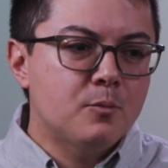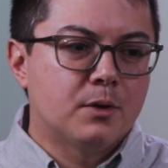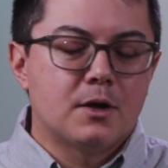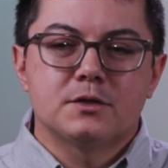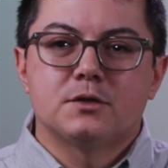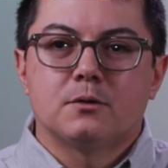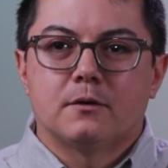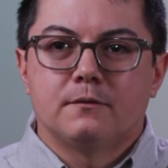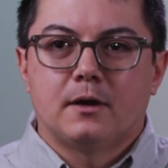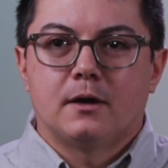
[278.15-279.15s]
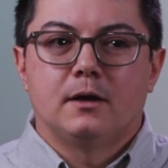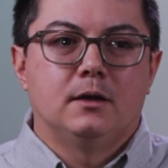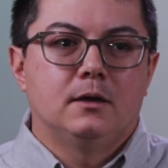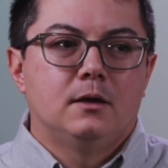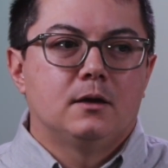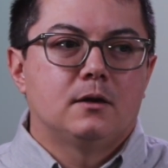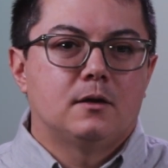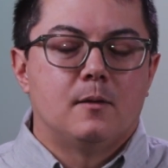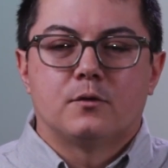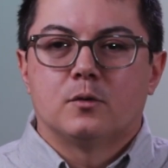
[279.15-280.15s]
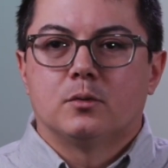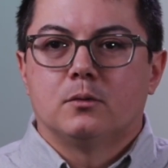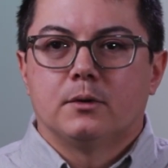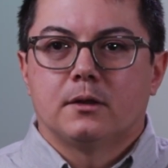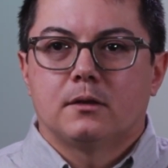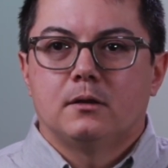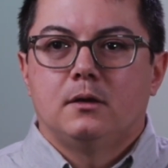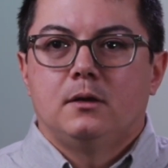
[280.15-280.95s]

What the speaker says: but also are very comfortable with,